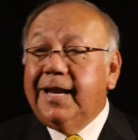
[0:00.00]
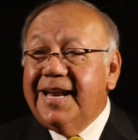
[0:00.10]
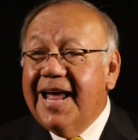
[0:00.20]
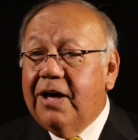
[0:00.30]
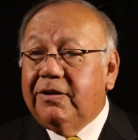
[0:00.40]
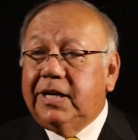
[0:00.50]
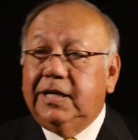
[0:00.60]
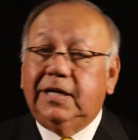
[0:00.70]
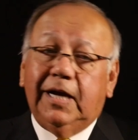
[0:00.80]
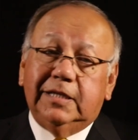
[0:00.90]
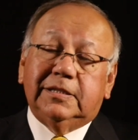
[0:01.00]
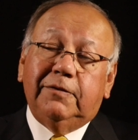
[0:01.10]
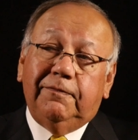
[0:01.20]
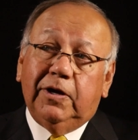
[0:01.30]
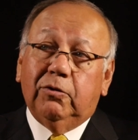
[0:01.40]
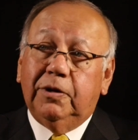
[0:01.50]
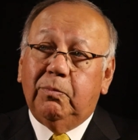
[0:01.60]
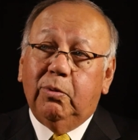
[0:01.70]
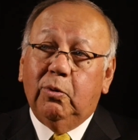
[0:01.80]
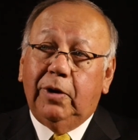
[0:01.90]
Now that he is a federal
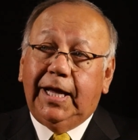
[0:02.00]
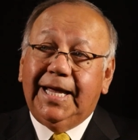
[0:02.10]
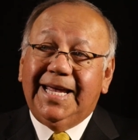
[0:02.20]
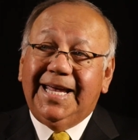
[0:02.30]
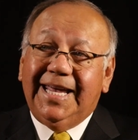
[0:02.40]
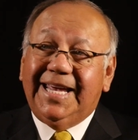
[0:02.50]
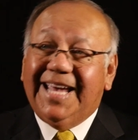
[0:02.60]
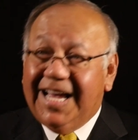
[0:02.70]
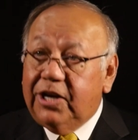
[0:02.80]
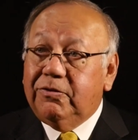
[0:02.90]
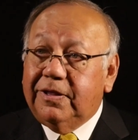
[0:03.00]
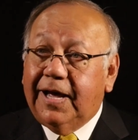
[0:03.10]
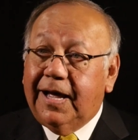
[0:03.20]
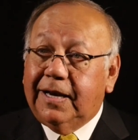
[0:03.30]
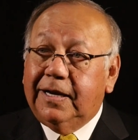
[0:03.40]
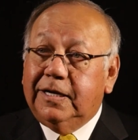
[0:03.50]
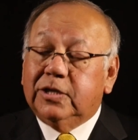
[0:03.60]
employee, he can't do that. Mm-hmm.